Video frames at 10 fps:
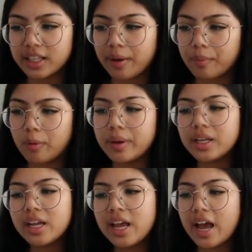that
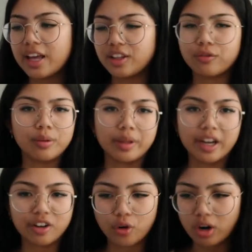moment, and then from
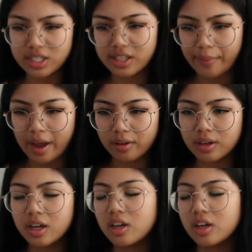there cross them out.